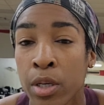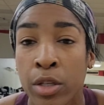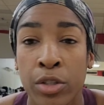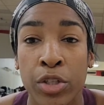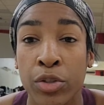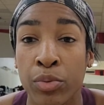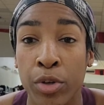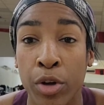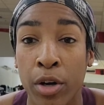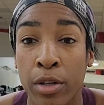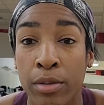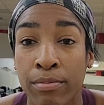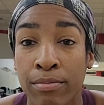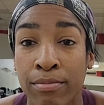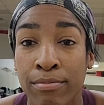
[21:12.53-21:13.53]
disregard
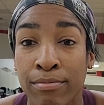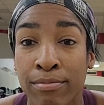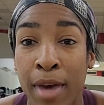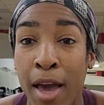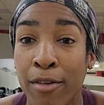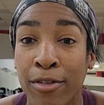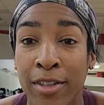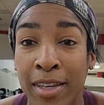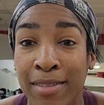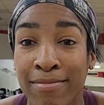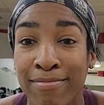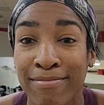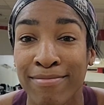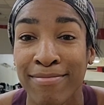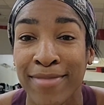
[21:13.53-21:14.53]
everything
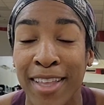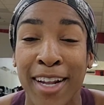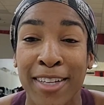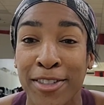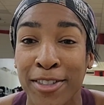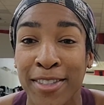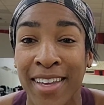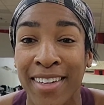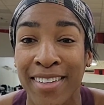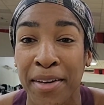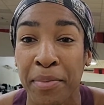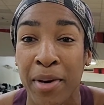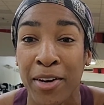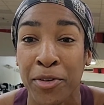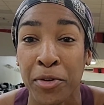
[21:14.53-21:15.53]
that I just said
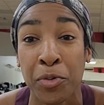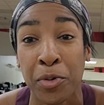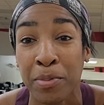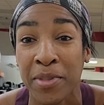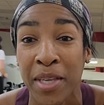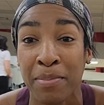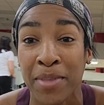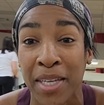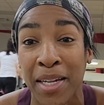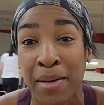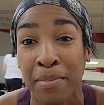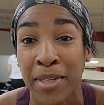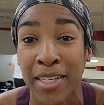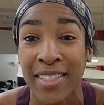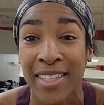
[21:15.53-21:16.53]
about the room's empty and I'm
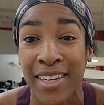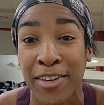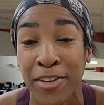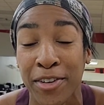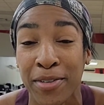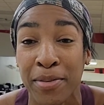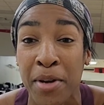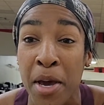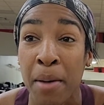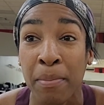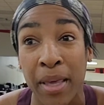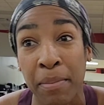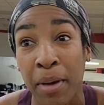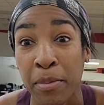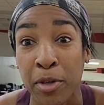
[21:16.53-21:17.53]
going to sit here and
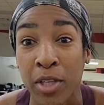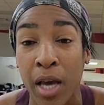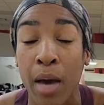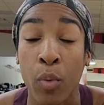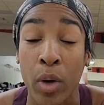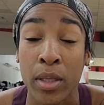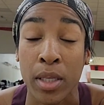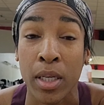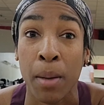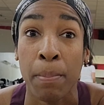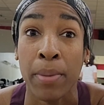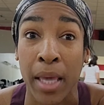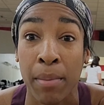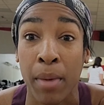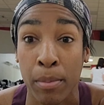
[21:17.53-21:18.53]
play my music. I was going to
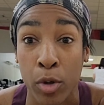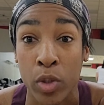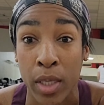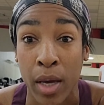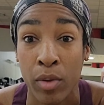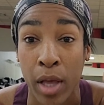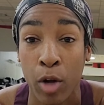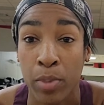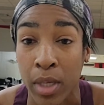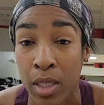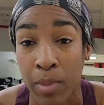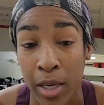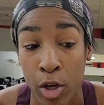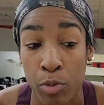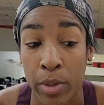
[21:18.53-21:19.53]
play my music out loud because
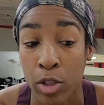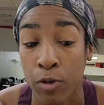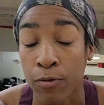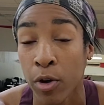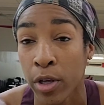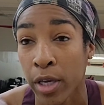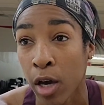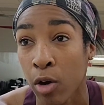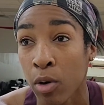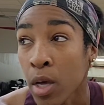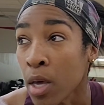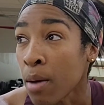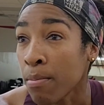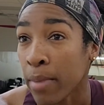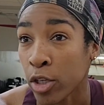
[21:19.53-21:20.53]
my earbuds are falling out.
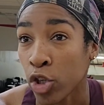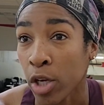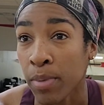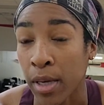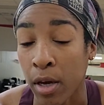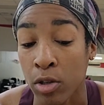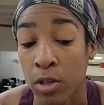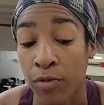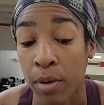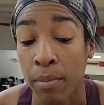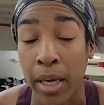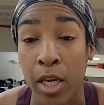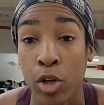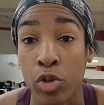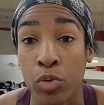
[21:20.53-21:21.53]
My JBLs fit
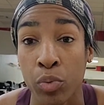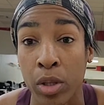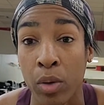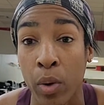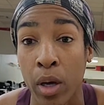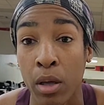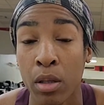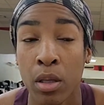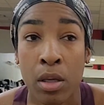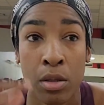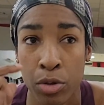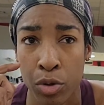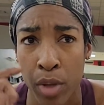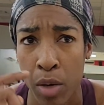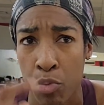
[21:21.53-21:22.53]
my ears really well,
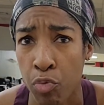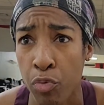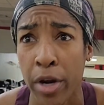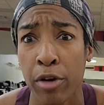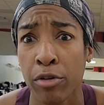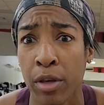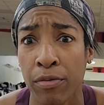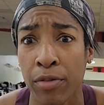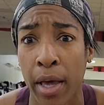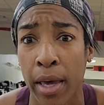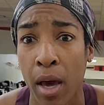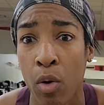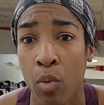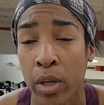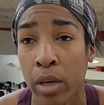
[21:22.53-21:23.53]
so they rarely fly
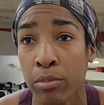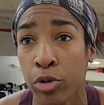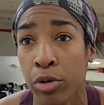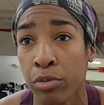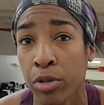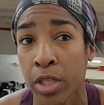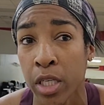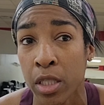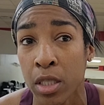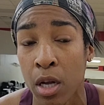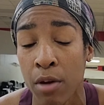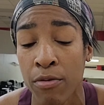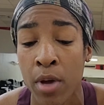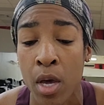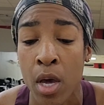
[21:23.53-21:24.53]
out when I'm doing routine
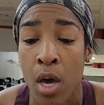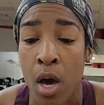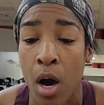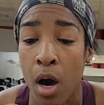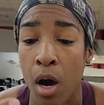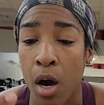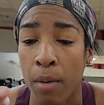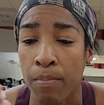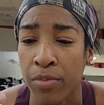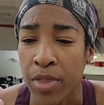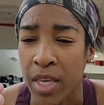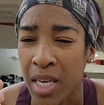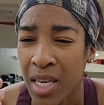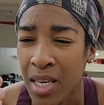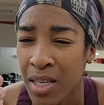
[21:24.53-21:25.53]
stuff.
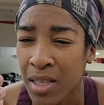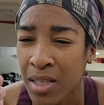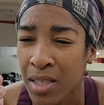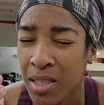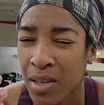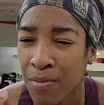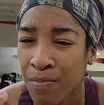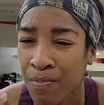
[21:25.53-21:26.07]
These,